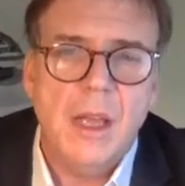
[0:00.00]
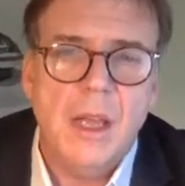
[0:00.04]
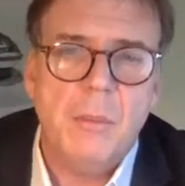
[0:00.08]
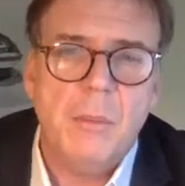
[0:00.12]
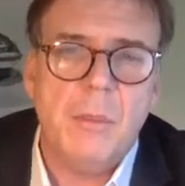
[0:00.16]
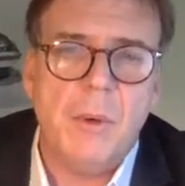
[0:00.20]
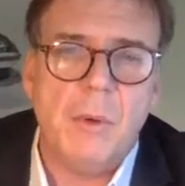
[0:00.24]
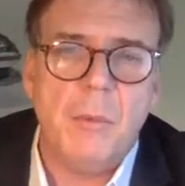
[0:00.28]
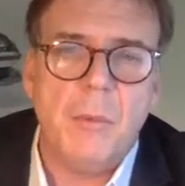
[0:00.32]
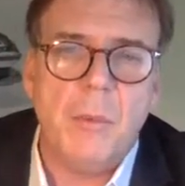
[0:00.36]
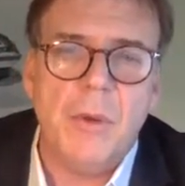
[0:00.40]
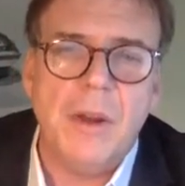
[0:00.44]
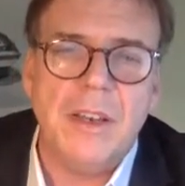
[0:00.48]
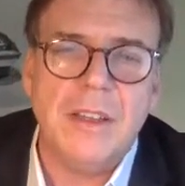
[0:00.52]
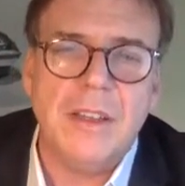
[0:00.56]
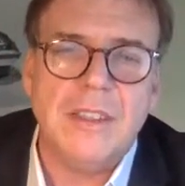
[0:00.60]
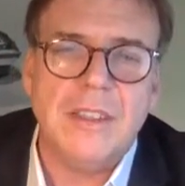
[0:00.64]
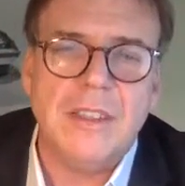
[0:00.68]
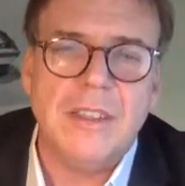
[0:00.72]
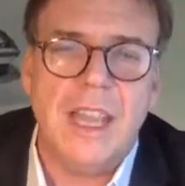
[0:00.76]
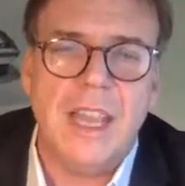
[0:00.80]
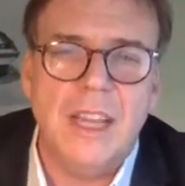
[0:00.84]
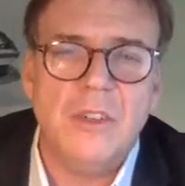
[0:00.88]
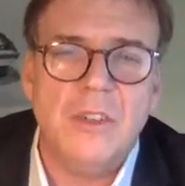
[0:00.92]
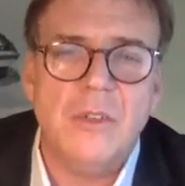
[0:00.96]
But
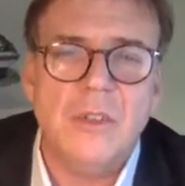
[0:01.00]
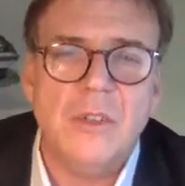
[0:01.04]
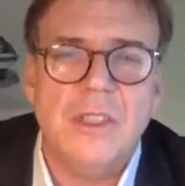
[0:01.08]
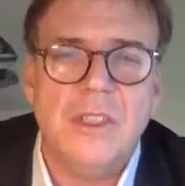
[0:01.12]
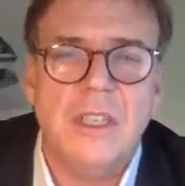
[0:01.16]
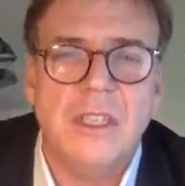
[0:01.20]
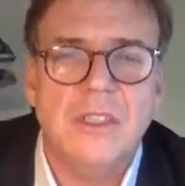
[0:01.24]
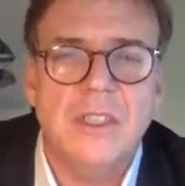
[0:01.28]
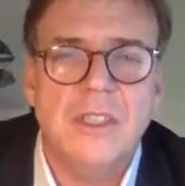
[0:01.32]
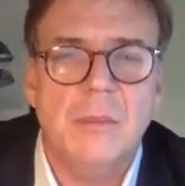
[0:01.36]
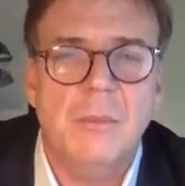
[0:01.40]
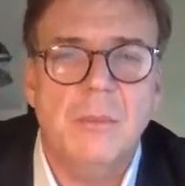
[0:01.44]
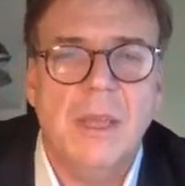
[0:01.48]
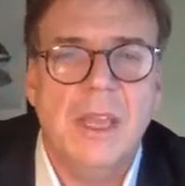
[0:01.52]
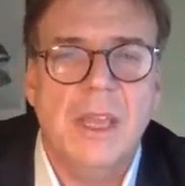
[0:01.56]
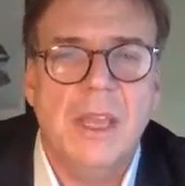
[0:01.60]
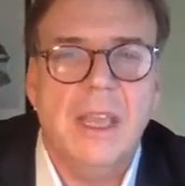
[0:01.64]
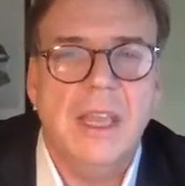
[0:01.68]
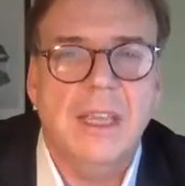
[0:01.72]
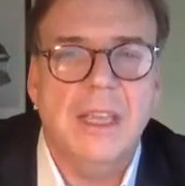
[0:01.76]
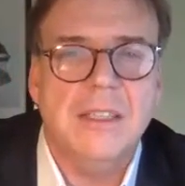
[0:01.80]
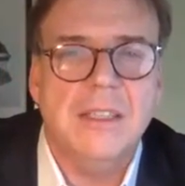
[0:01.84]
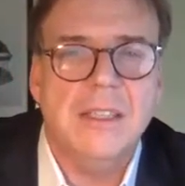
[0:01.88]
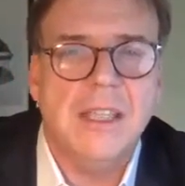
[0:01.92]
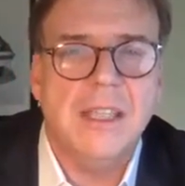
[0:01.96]
what's interesting to me
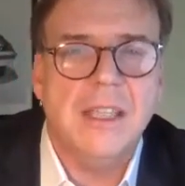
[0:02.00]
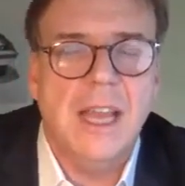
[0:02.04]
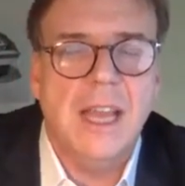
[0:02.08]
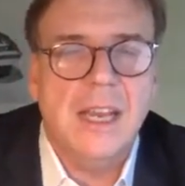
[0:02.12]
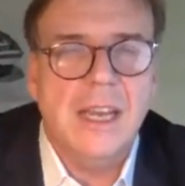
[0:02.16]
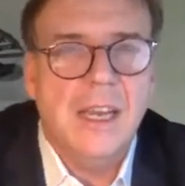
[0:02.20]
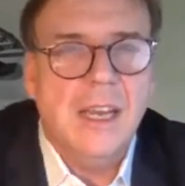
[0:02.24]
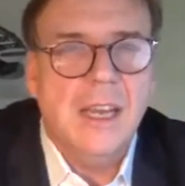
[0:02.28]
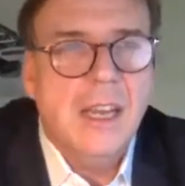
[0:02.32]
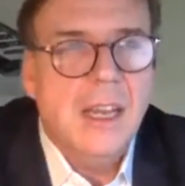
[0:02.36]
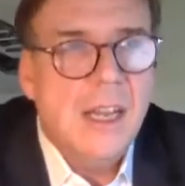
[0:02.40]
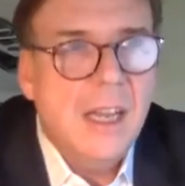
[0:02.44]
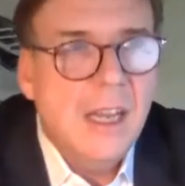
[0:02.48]
is that